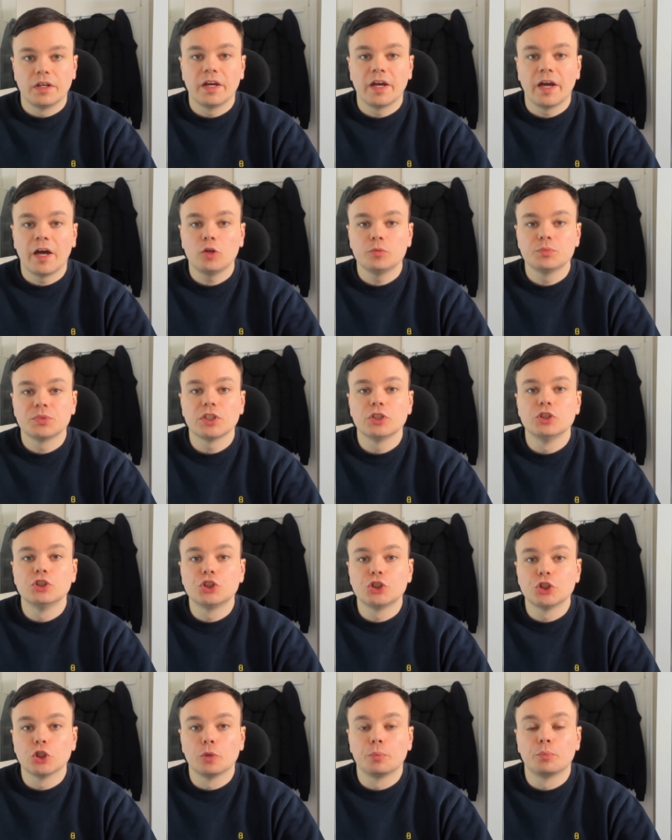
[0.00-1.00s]
It helps
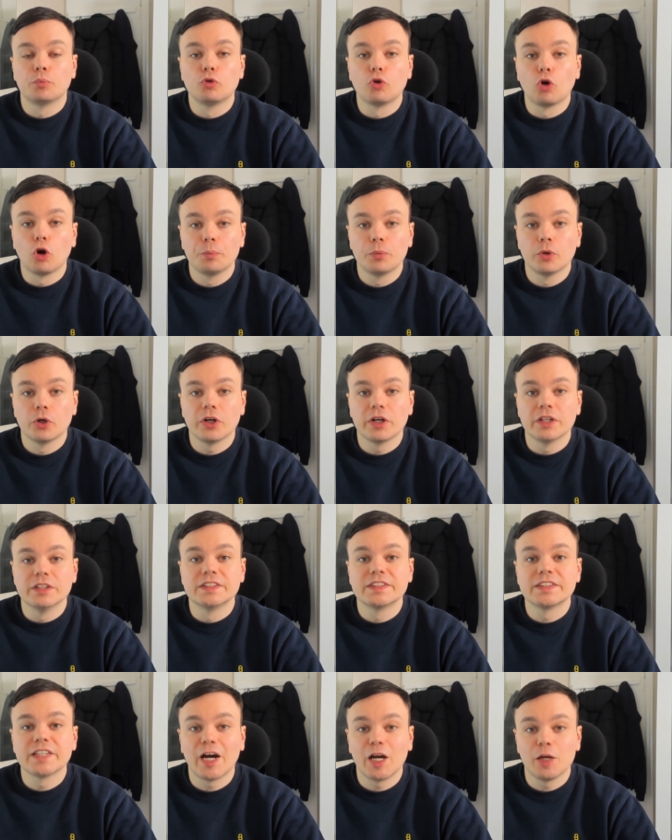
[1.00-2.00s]
ensure proper
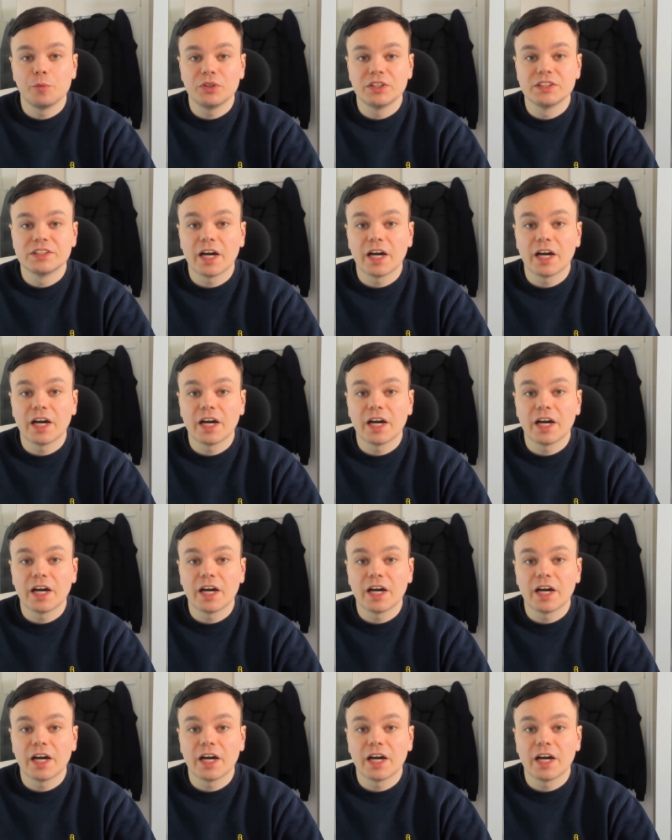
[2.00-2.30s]
and timely